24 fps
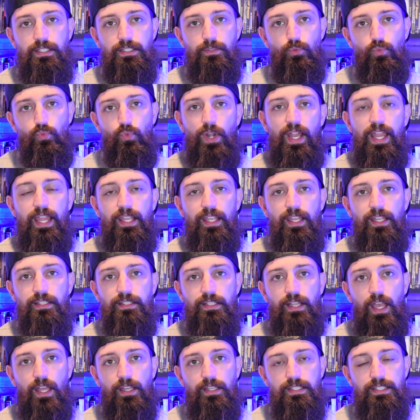Regan
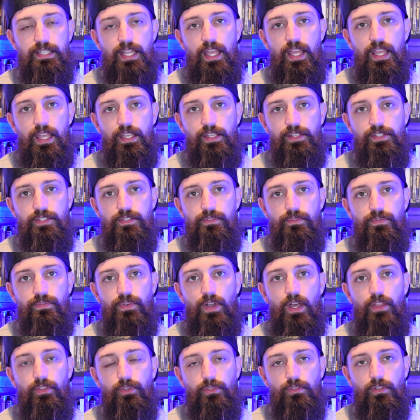kind of takes
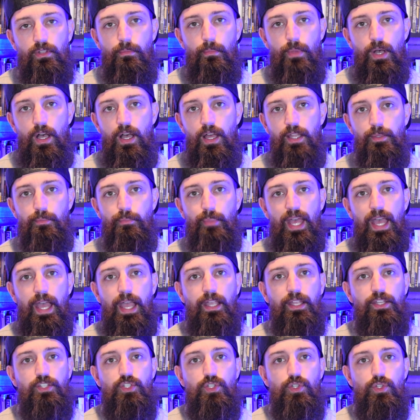Father Lamont
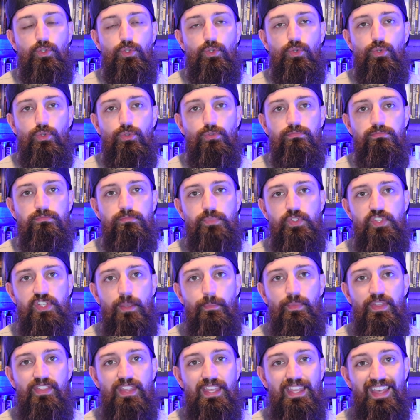back to
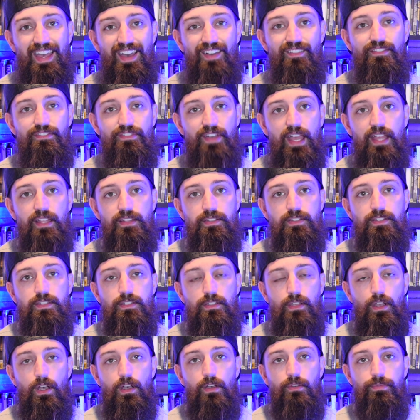some of the events
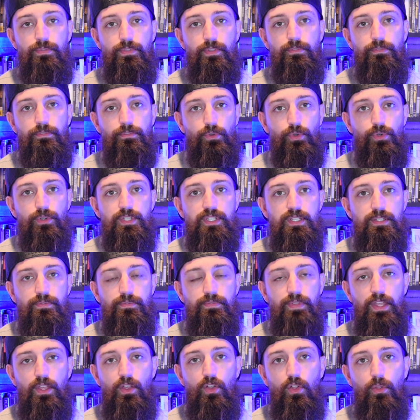of the first
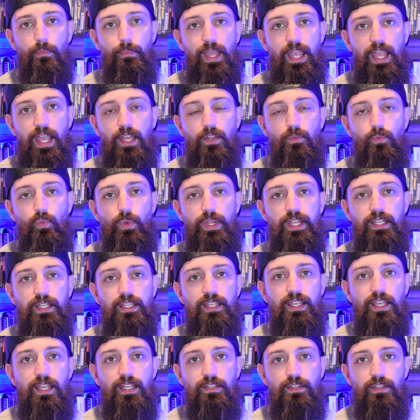film. And we
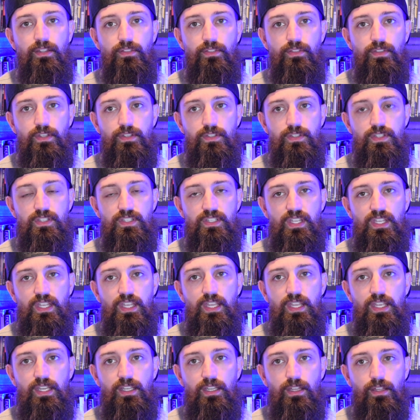get this
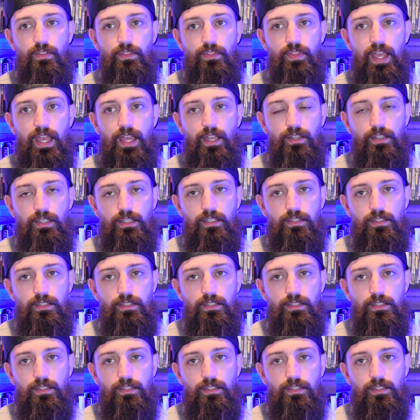scene that